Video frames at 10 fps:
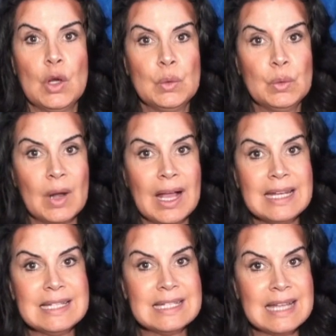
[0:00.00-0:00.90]

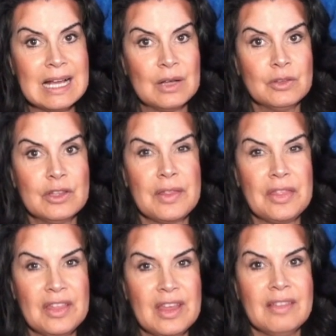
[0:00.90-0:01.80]
Write down the
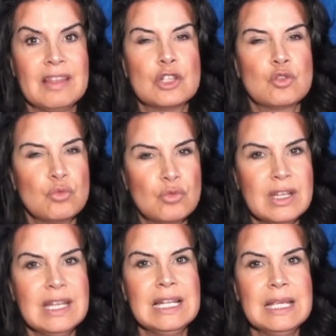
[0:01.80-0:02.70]
thing that's
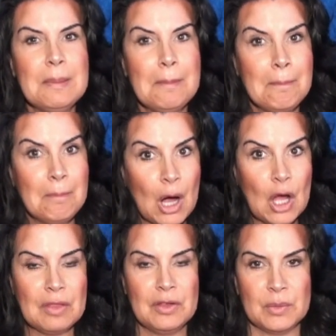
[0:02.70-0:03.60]
really
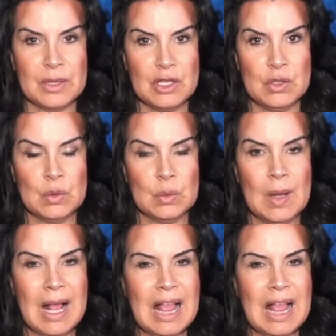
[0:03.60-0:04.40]
bothering you,